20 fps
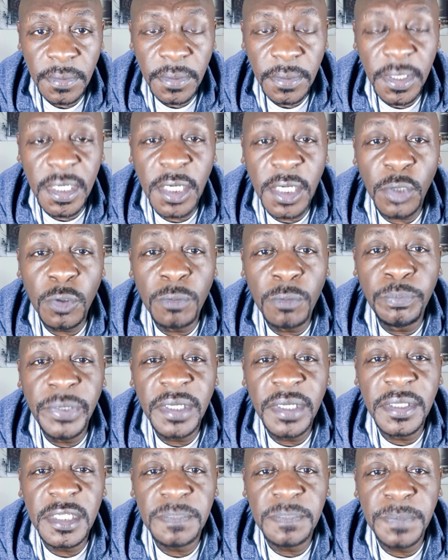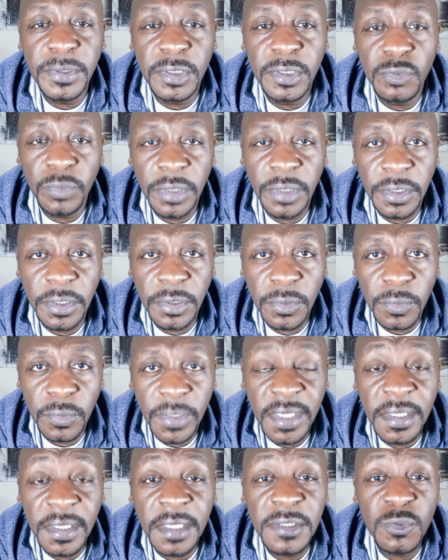They cannot break the spirit within you,
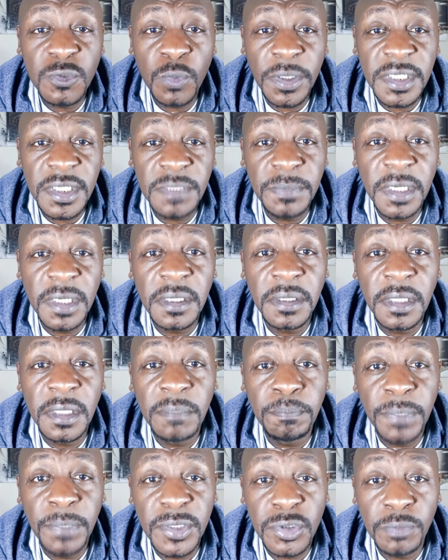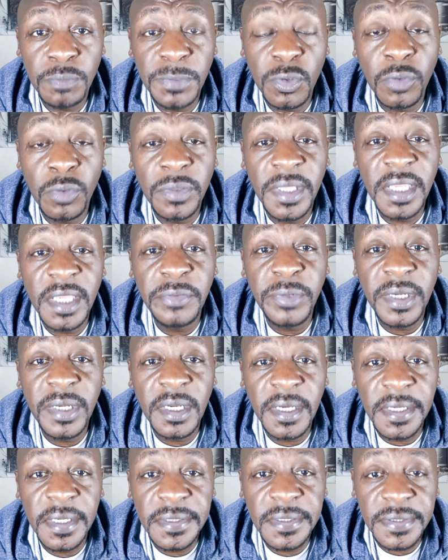and that is what is making them puzzle, because they
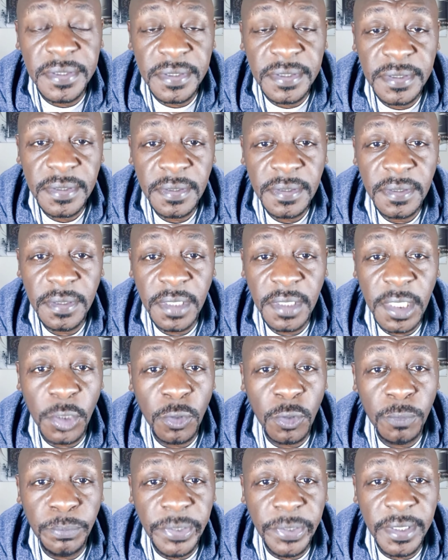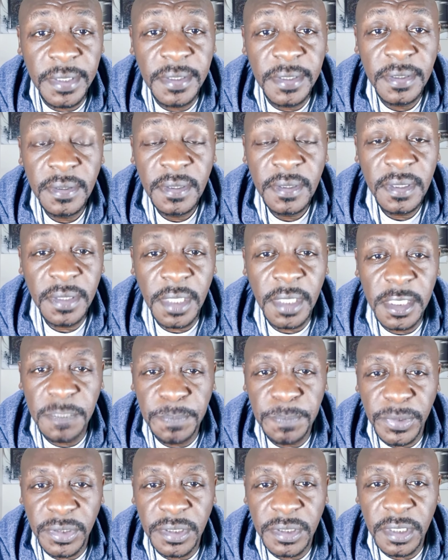realize they cannot break that
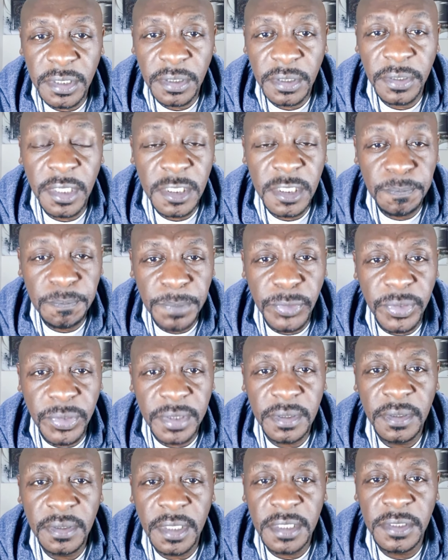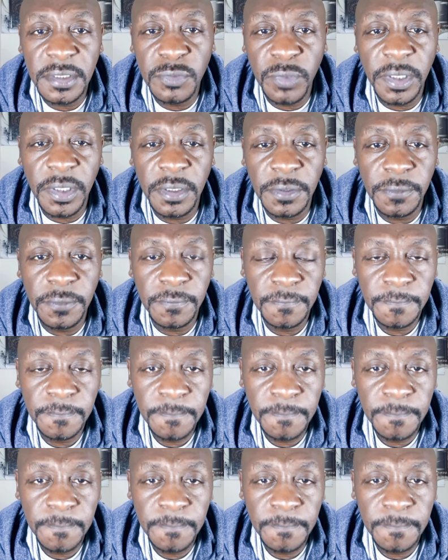spirit, that spirit that is within you.